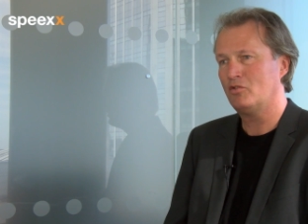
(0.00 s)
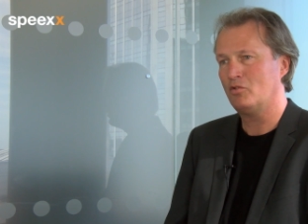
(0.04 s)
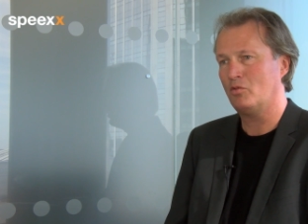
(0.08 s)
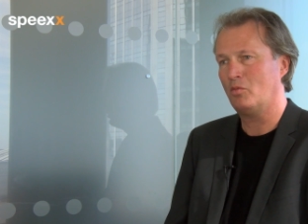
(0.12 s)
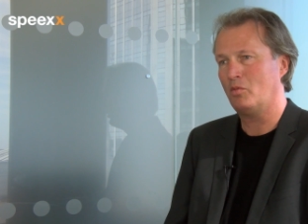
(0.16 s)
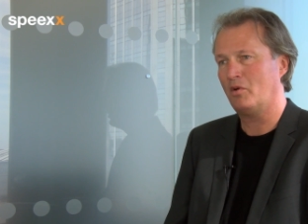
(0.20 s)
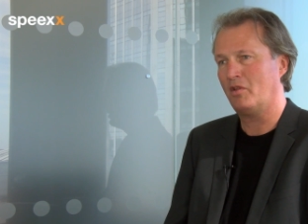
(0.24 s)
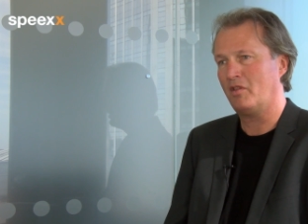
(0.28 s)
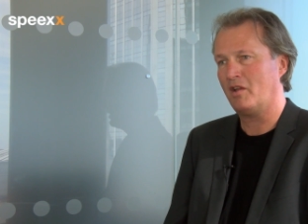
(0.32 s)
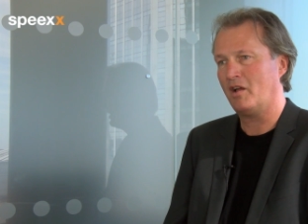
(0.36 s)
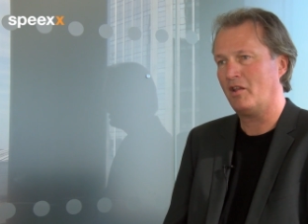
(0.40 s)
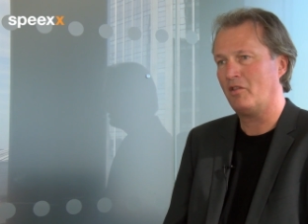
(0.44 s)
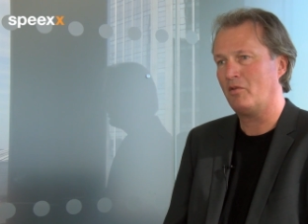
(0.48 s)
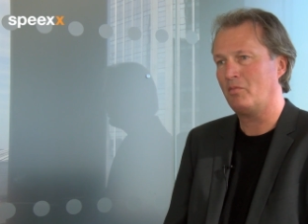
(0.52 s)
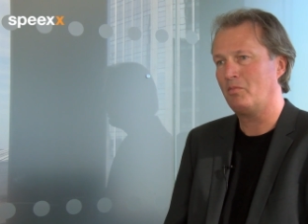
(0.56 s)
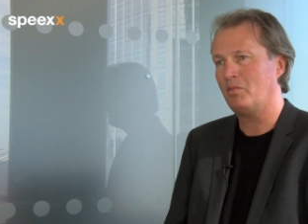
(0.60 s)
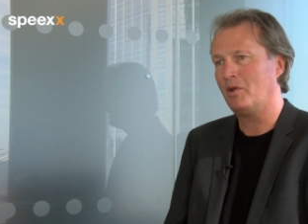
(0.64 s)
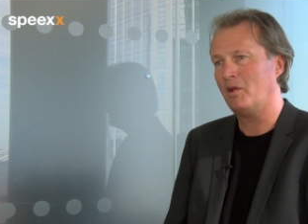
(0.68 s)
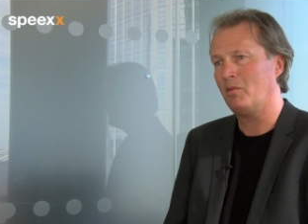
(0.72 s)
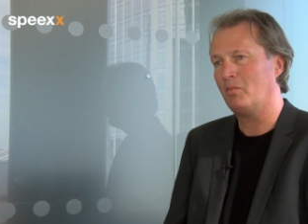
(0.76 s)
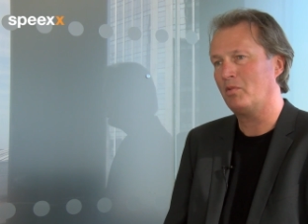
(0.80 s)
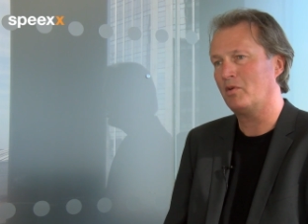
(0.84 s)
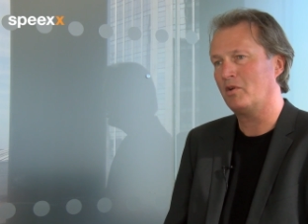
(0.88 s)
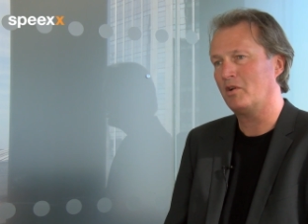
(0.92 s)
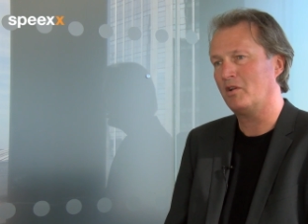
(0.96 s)
with other
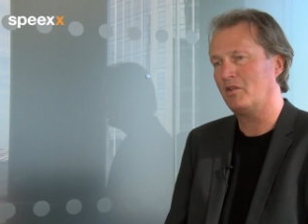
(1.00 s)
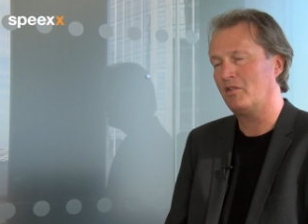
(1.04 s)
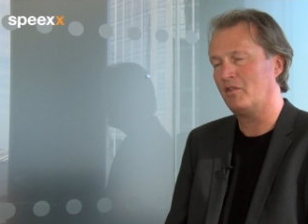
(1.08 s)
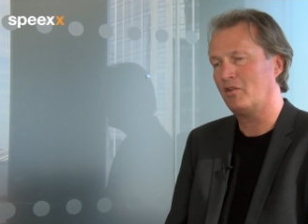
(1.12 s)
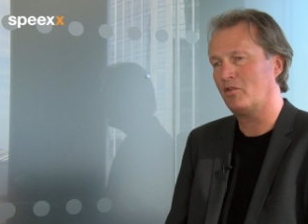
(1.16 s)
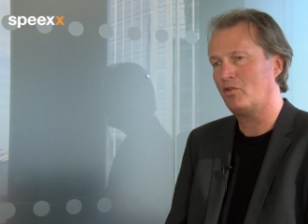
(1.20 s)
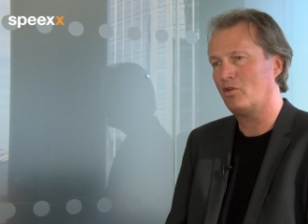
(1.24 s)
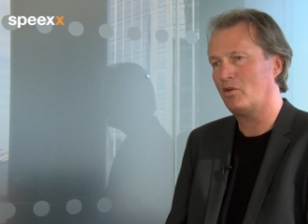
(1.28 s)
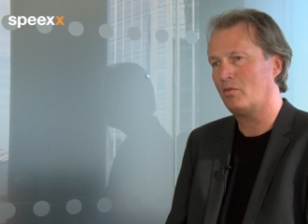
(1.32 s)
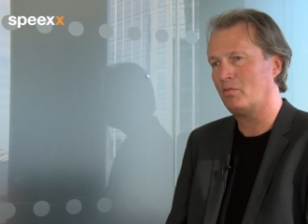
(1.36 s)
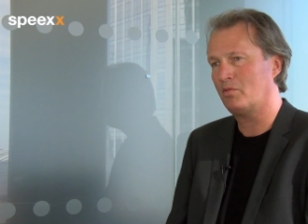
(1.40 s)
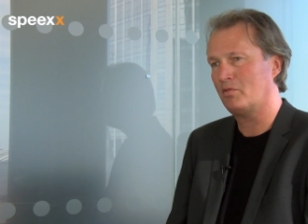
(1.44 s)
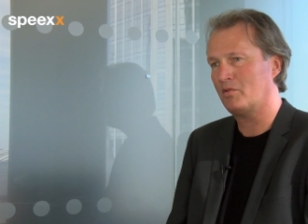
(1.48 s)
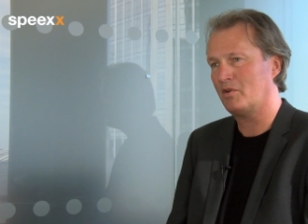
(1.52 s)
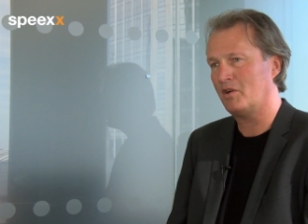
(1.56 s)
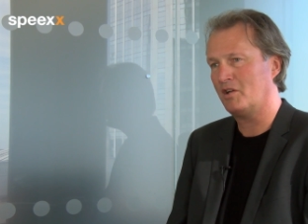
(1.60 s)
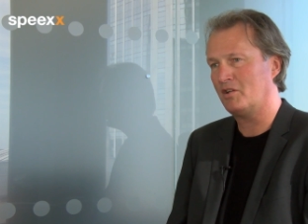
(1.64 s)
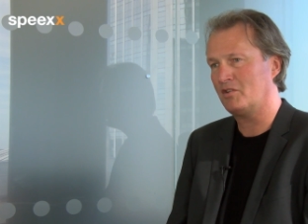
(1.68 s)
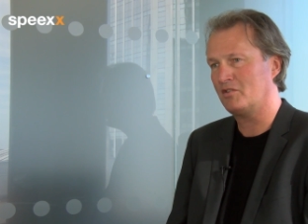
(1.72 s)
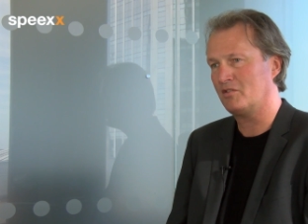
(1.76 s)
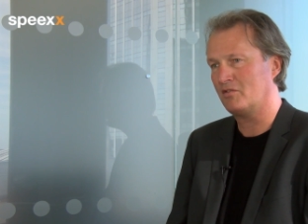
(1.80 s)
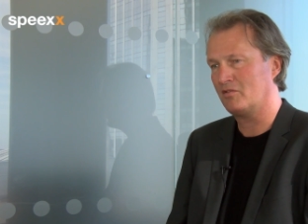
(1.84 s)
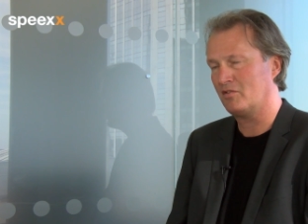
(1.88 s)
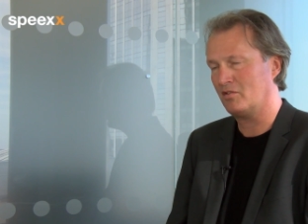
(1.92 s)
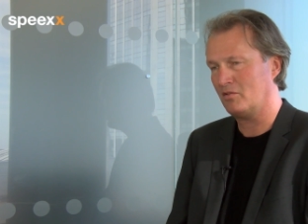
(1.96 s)
people in the
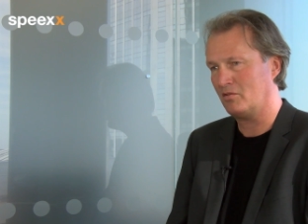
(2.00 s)
corporation.